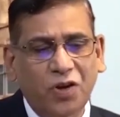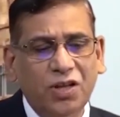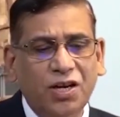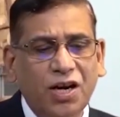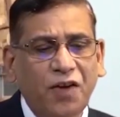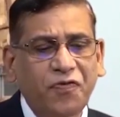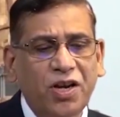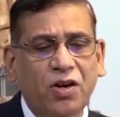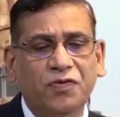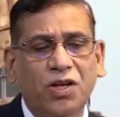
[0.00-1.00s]
for the
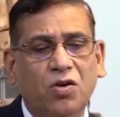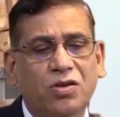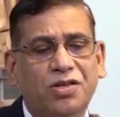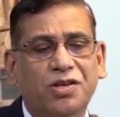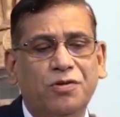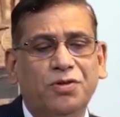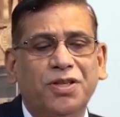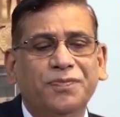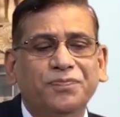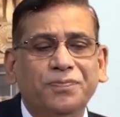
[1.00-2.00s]
drafting of the
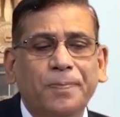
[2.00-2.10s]
constitution.